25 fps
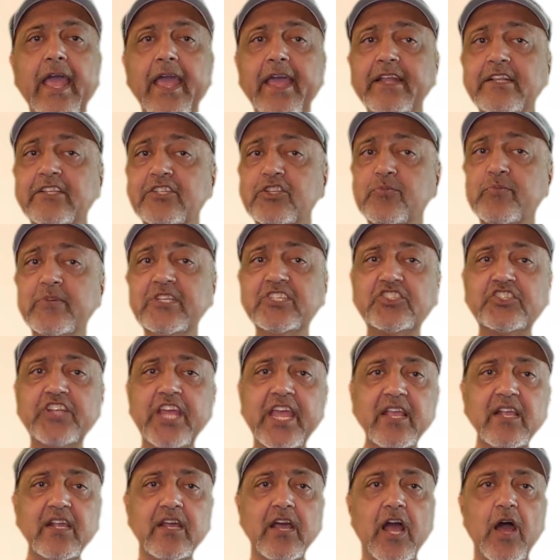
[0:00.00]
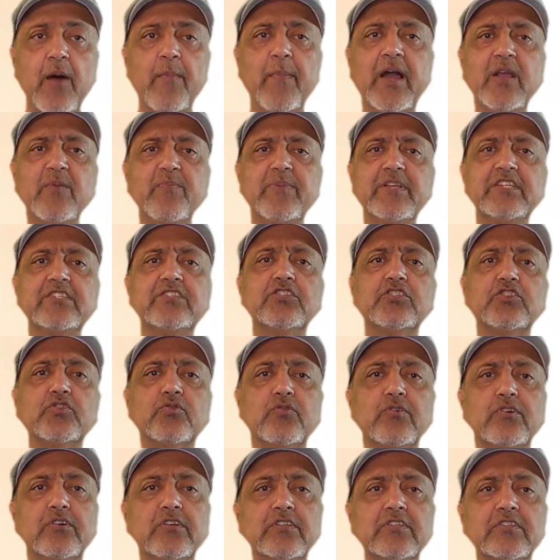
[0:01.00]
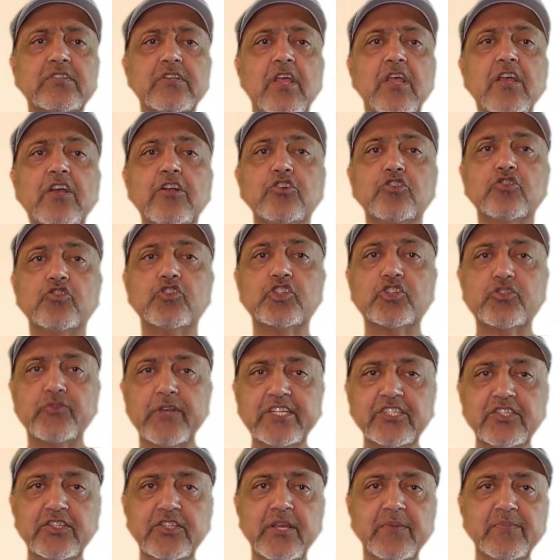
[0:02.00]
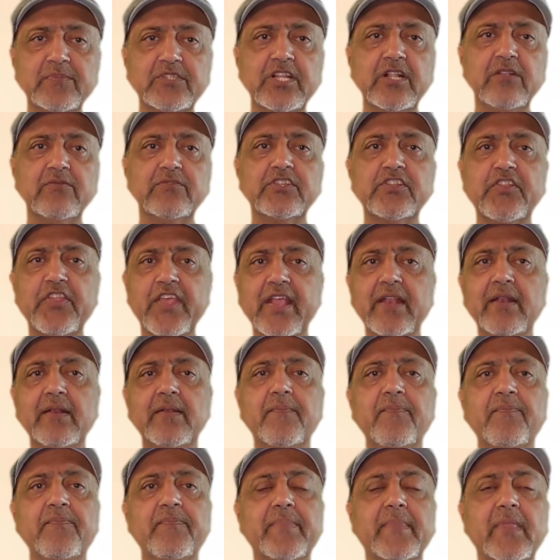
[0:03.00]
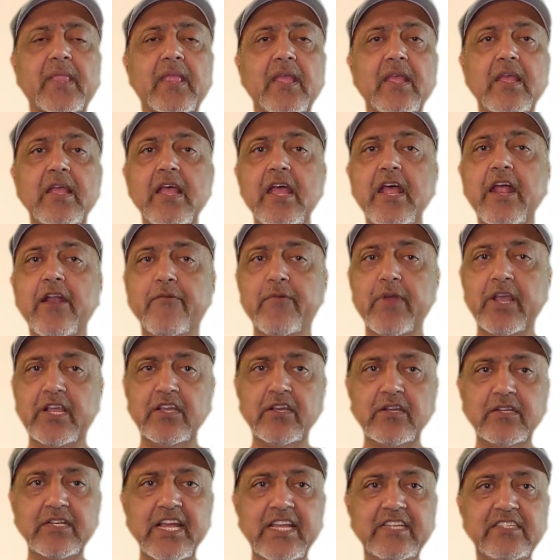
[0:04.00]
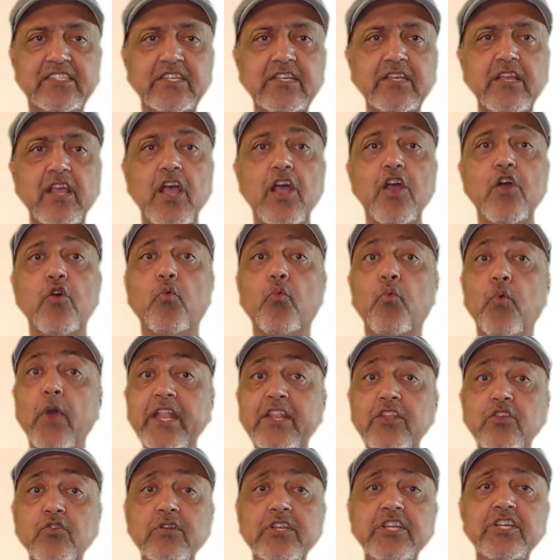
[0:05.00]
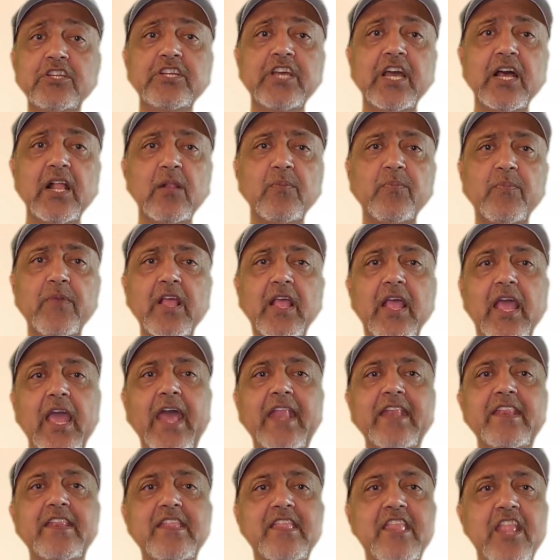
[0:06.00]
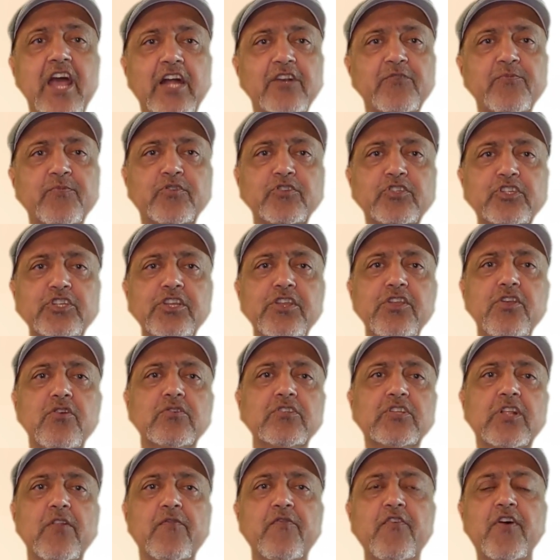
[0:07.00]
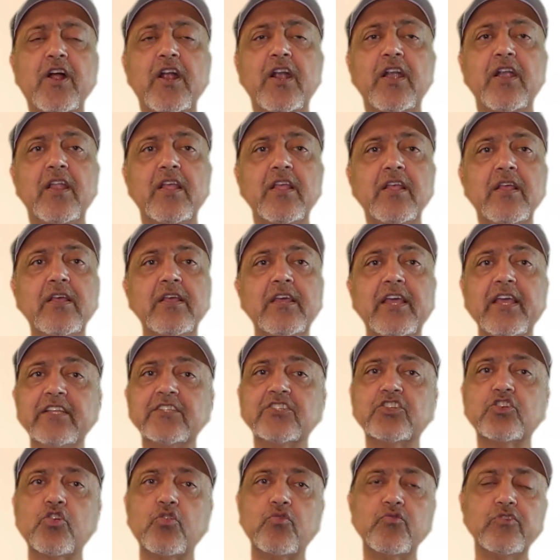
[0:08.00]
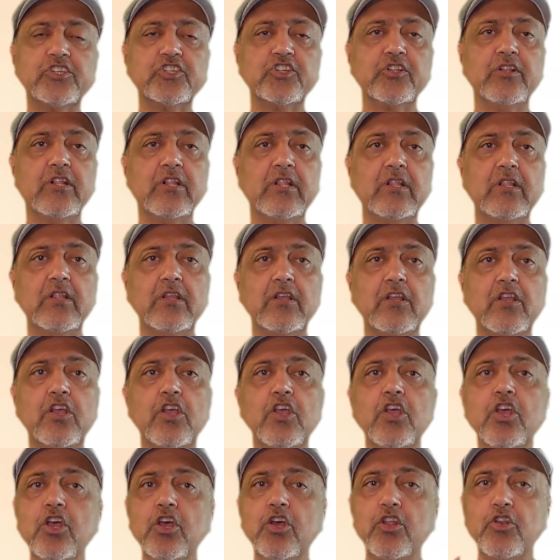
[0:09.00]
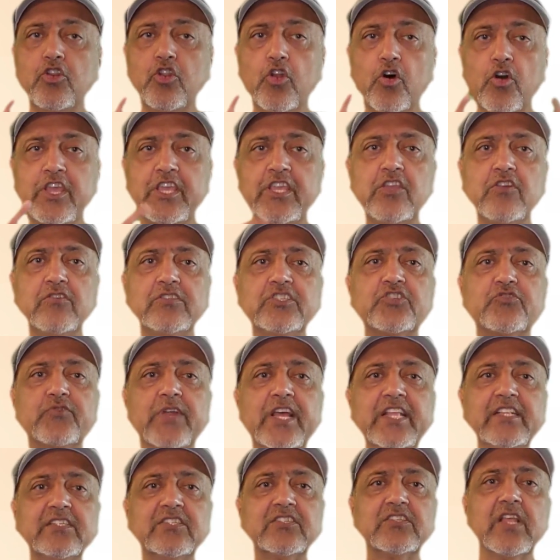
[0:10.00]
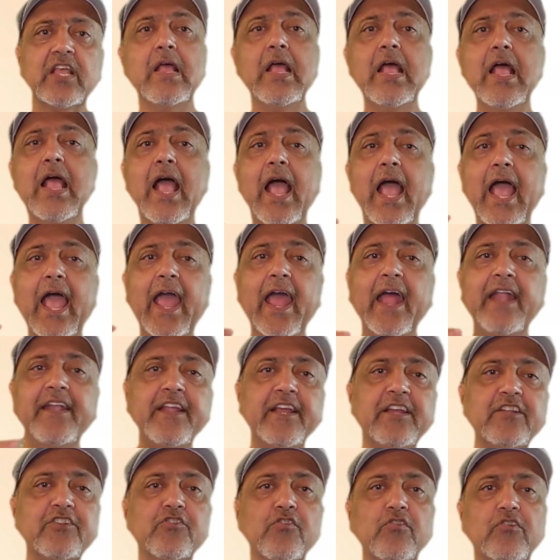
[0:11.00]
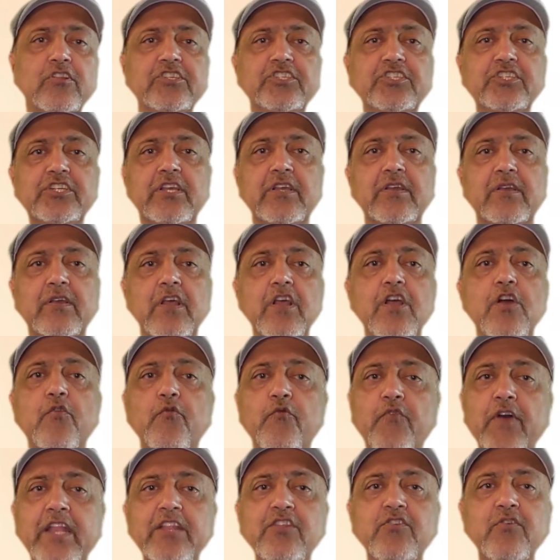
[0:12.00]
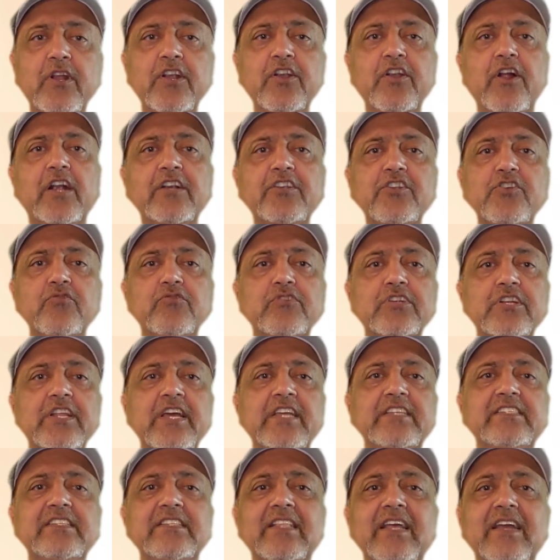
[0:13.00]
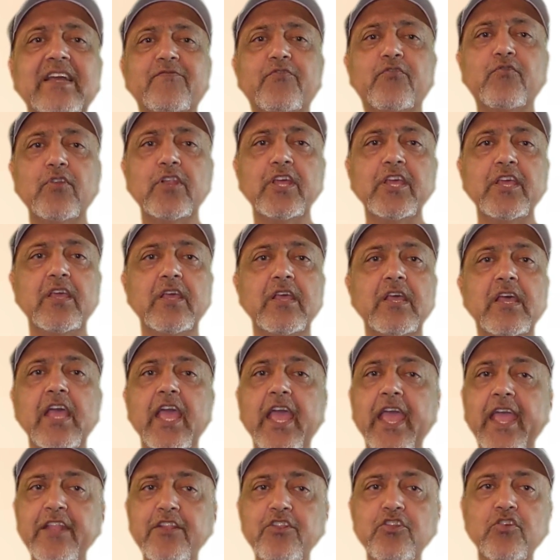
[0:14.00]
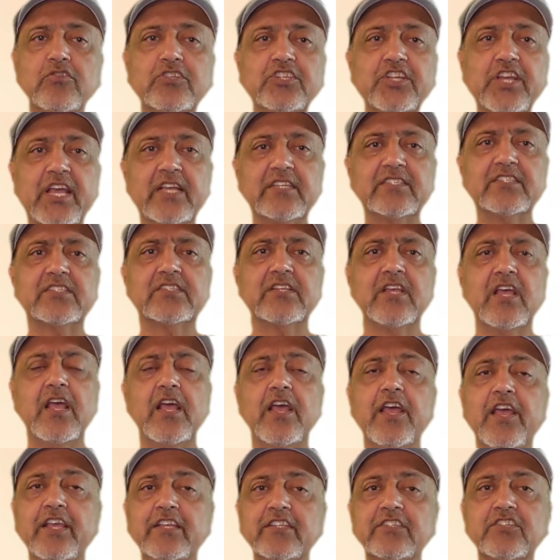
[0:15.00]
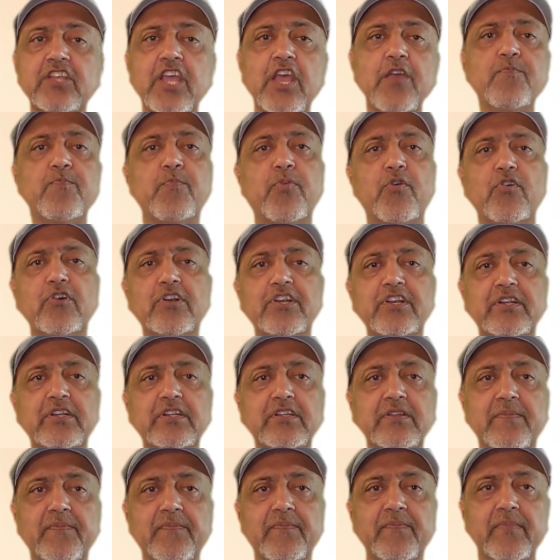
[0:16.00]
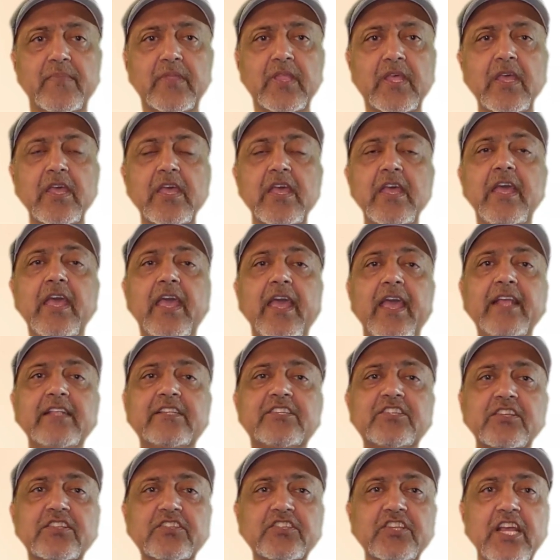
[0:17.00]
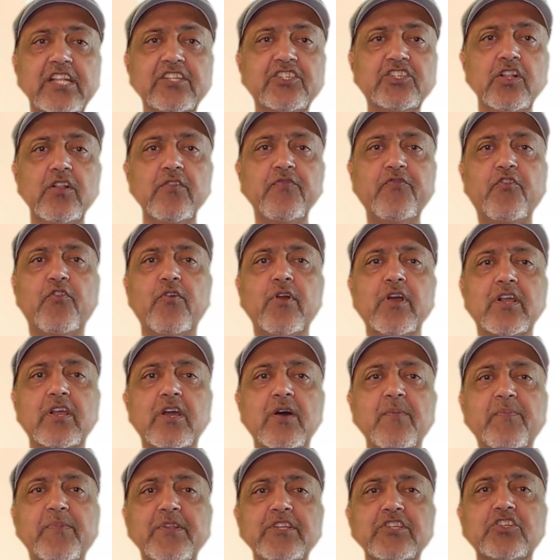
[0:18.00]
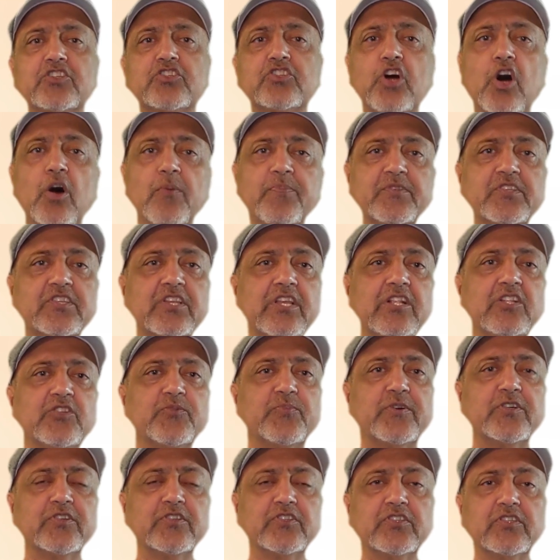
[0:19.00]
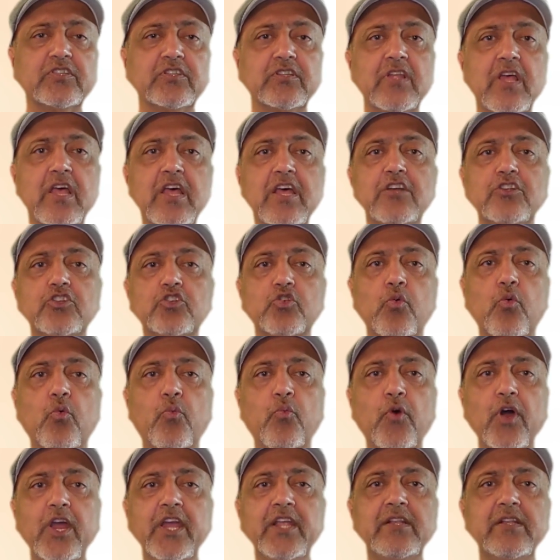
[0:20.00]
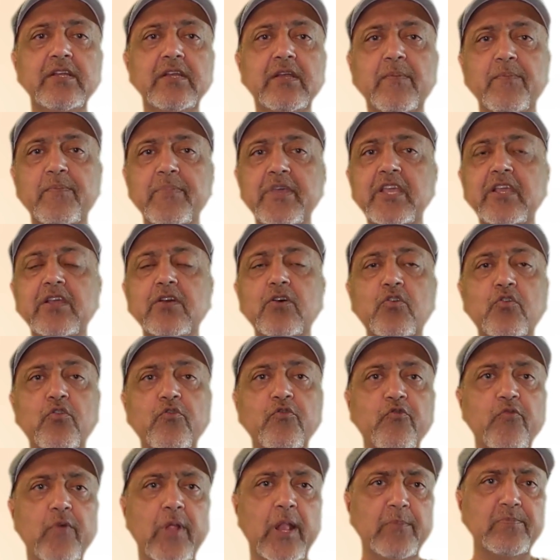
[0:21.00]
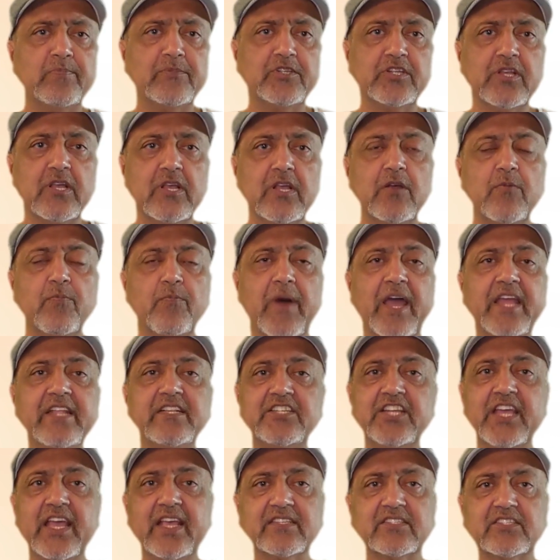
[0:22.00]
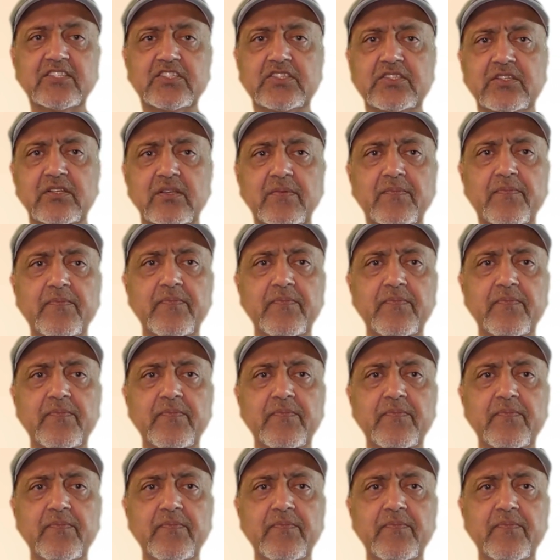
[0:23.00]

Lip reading: It is a mistake among business owners to stretch themselves thin. Recognizing when you need help and not pushing yourself hard is crucial. Knowing your strengths and acknowledging when you are not utilizing fully in your task is important. It's essential for a company's top salesperson to avoid being overwhelmed by tasks.